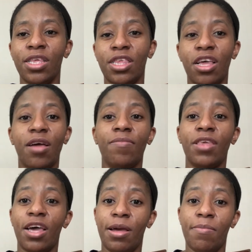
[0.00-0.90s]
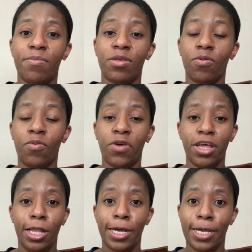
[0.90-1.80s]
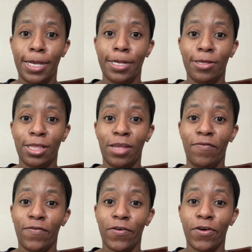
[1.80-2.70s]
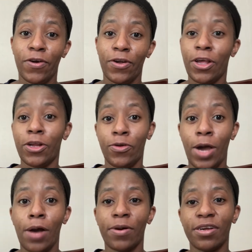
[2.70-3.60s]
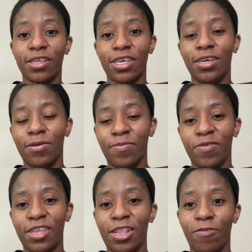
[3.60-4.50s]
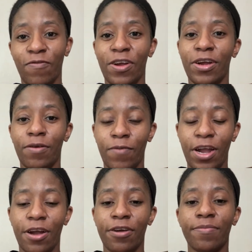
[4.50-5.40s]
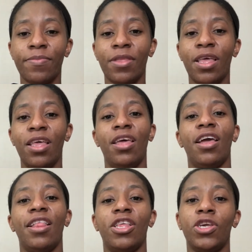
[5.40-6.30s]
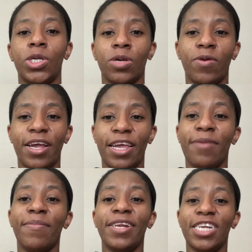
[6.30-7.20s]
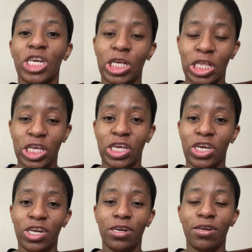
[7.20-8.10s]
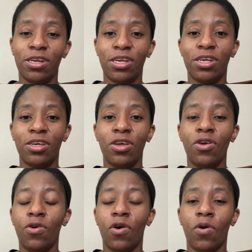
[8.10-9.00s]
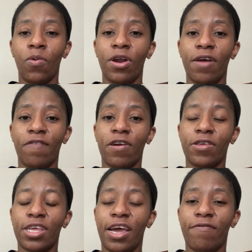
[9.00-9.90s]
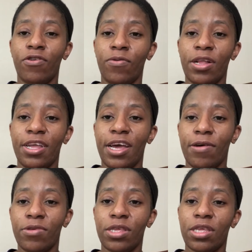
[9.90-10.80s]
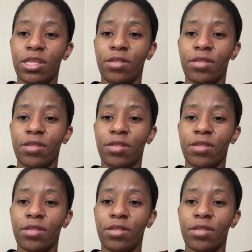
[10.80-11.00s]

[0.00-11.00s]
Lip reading: Sometimes we'll get lucky and he'll sleep for like 2 hours. But that's very rare. And that's usually when I get my dishes done or whatever else I have to do around the house.